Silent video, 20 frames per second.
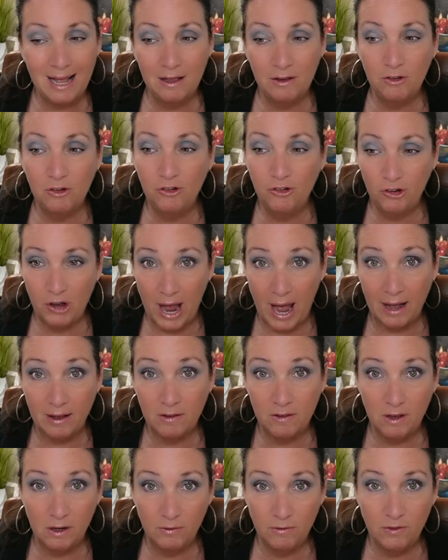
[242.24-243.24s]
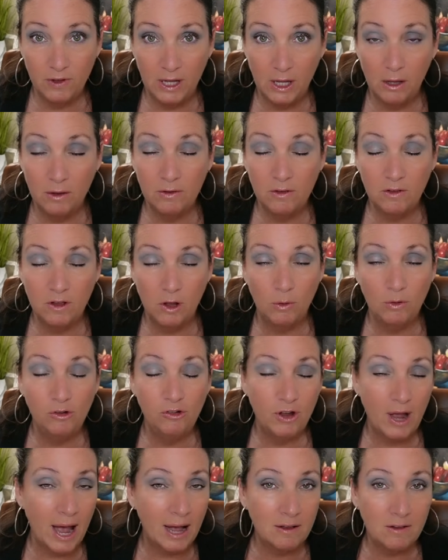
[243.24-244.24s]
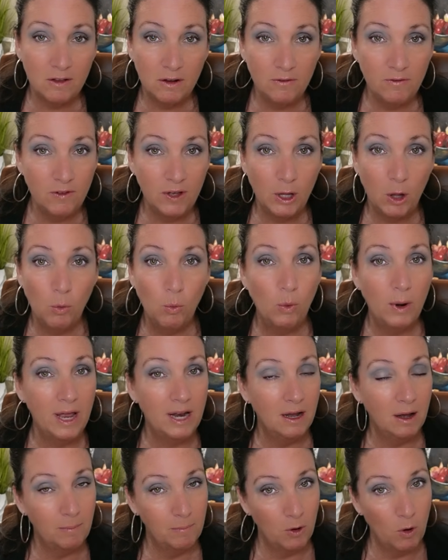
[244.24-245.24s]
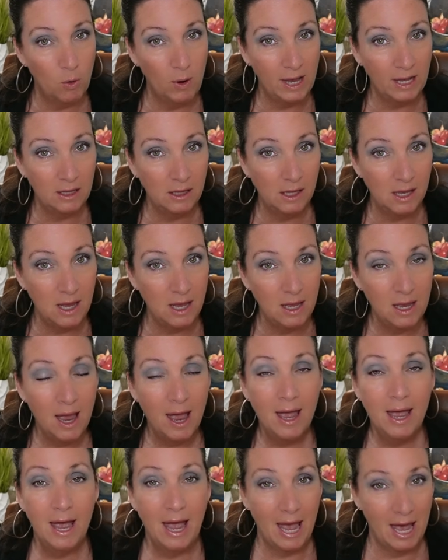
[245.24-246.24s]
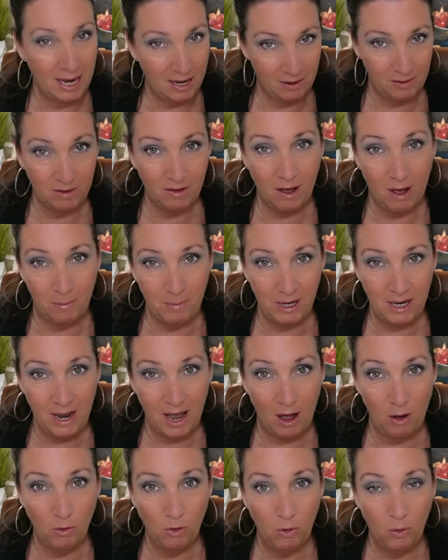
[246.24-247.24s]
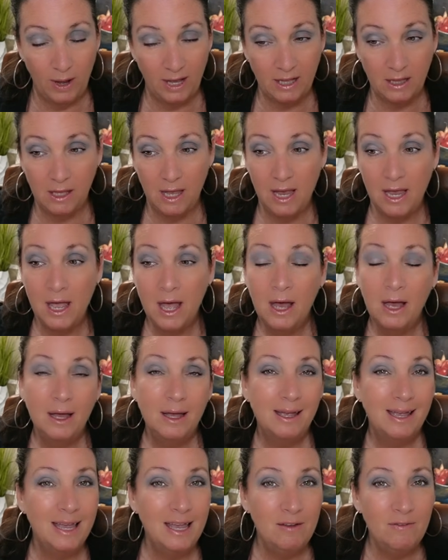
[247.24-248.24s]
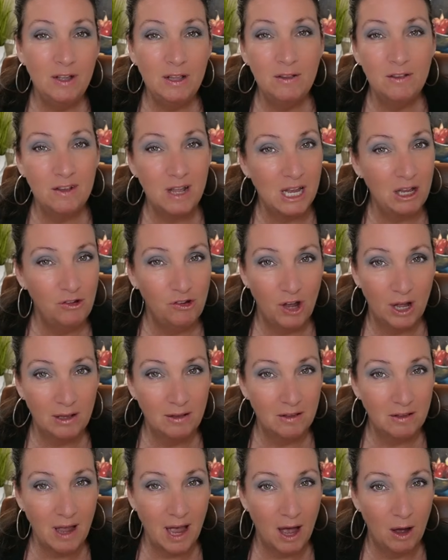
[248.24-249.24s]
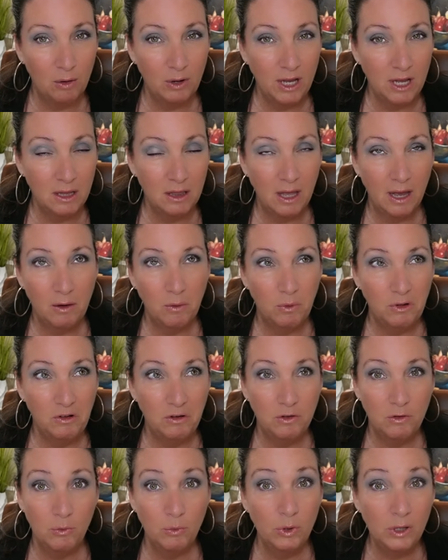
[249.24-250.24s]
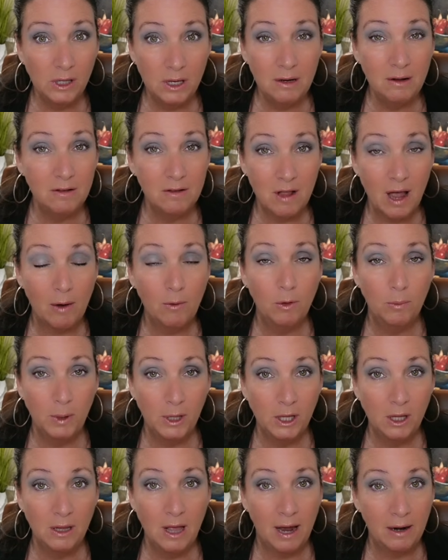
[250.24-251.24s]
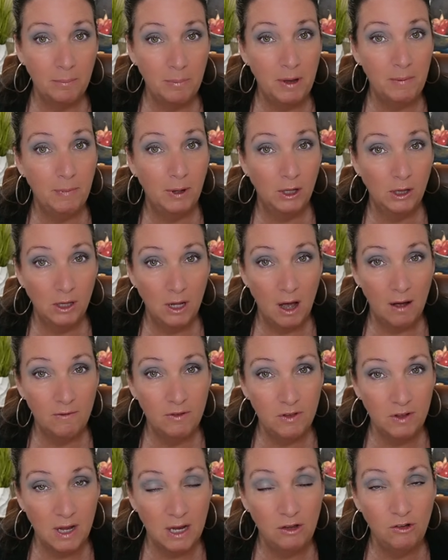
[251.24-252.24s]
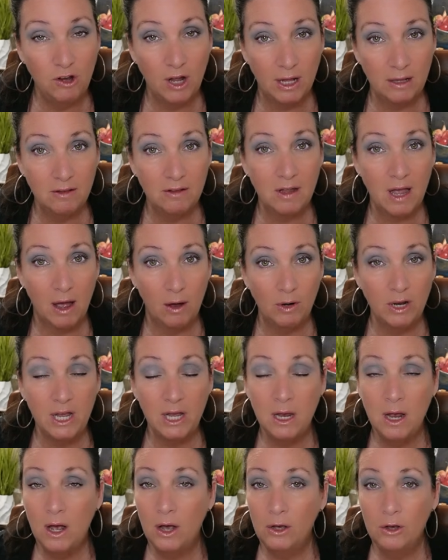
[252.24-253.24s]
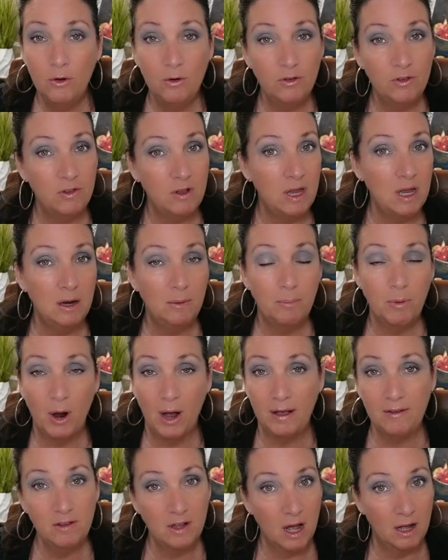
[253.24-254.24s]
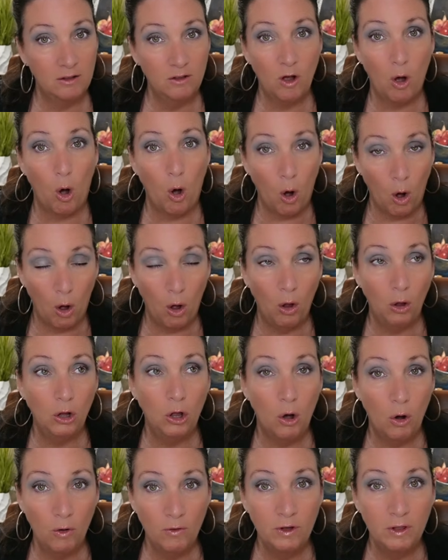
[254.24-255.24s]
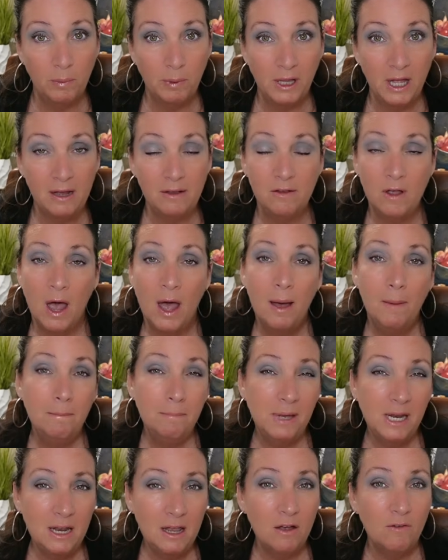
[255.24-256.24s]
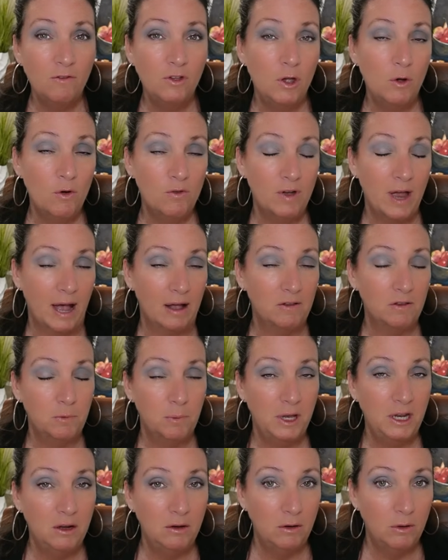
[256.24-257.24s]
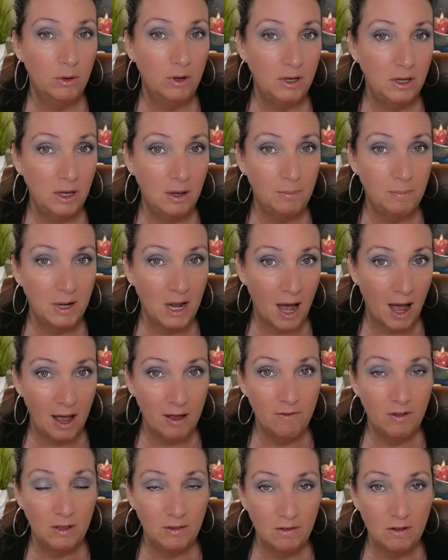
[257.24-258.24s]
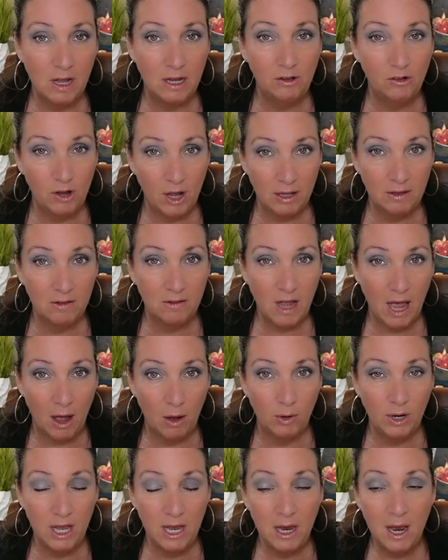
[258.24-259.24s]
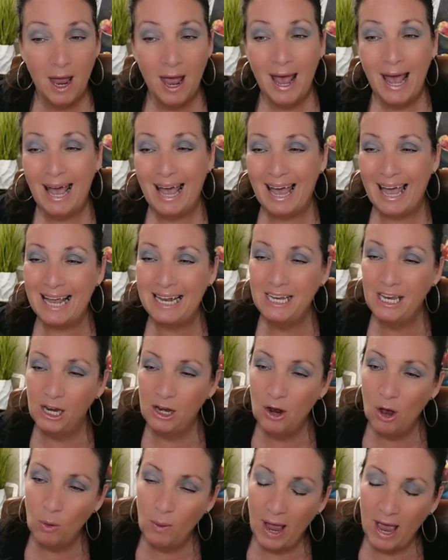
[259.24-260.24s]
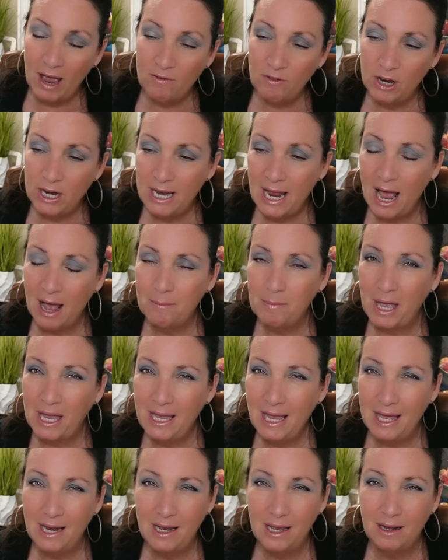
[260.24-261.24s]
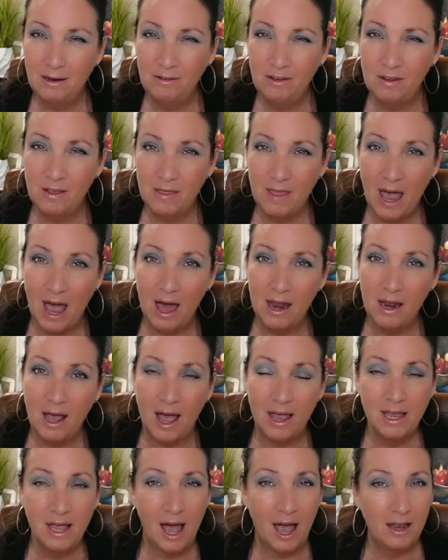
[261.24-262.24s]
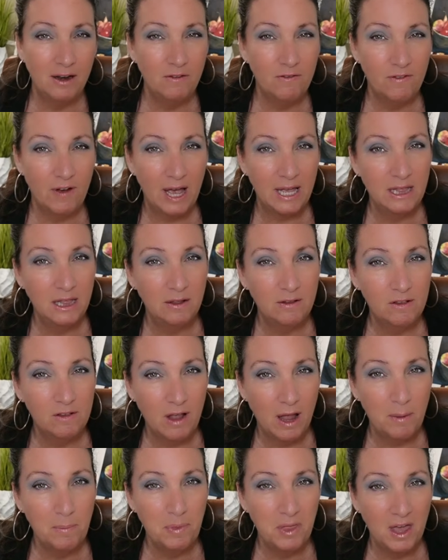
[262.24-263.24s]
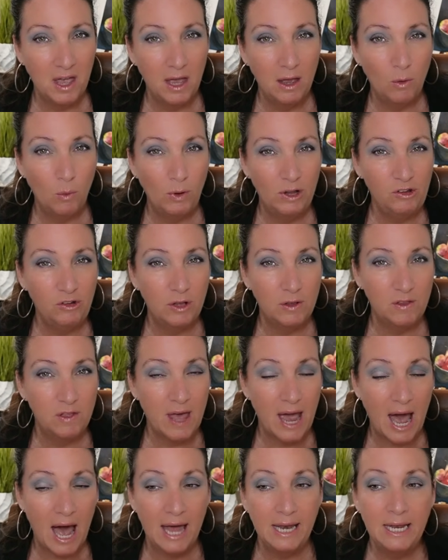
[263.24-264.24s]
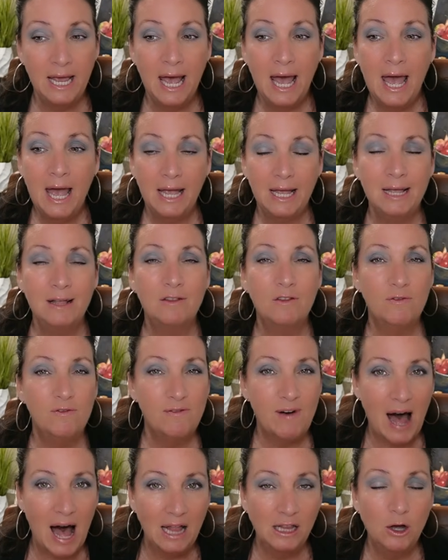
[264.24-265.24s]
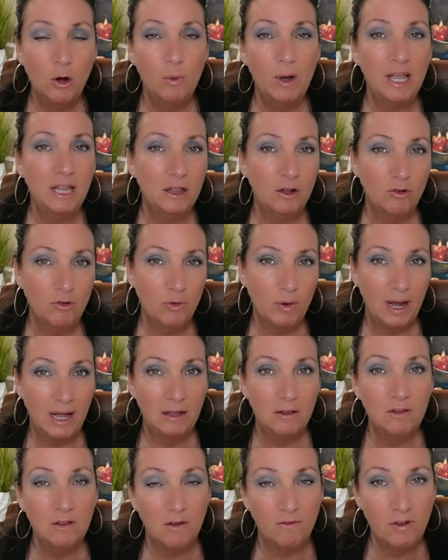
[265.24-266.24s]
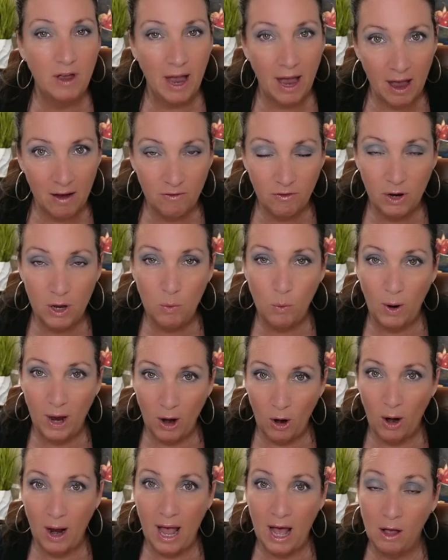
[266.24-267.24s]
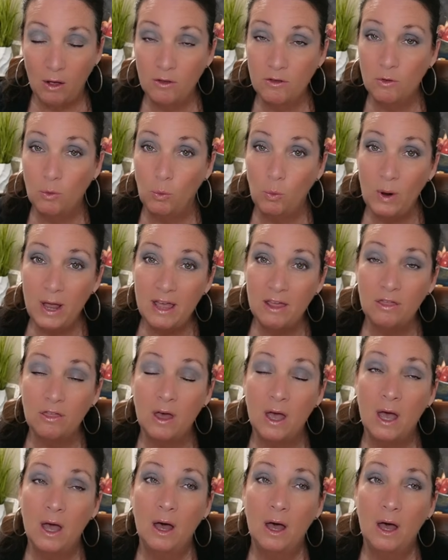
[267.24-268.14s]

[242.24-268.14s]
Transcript: is Jacksonville. So Jacksonville went up quickly and it's coming down quickly. Even St. Johns County, which is really desirable. A lot of people love St. Johns County. You're seeing price cuts all over the place. Many of you have asked me to do a deep dive in St. Johns County. And you know, every time I get into that, I kind of find the same thing, which is that it's following the trends of everywhere else, with